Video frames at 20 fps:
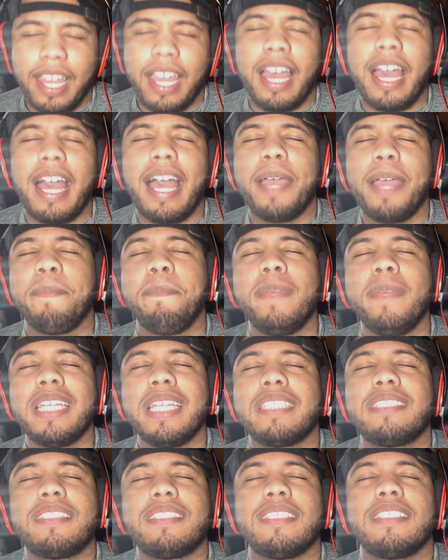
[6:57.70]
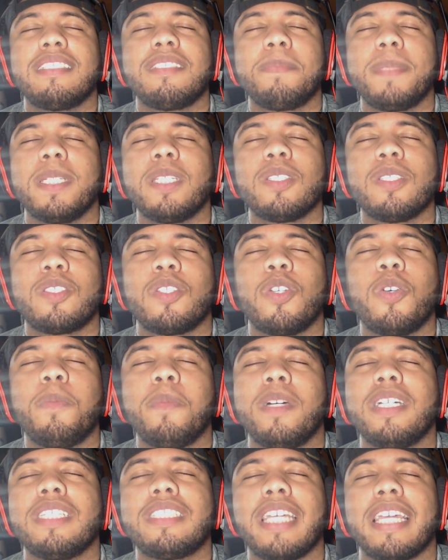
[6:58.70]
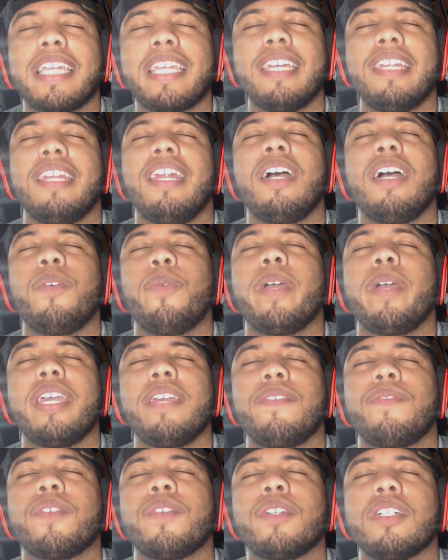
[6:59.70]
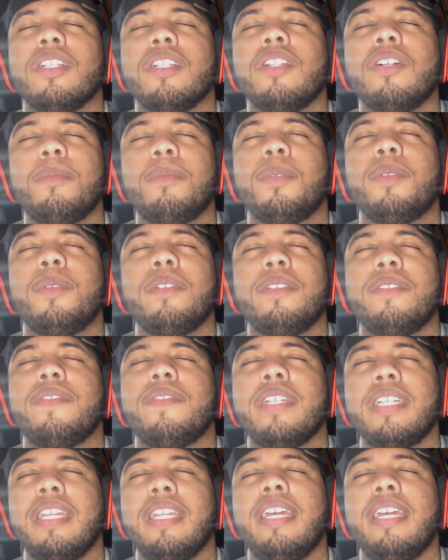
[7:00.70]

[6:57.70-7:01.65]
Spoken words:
I miss this build so much. I cannot wait for Global Event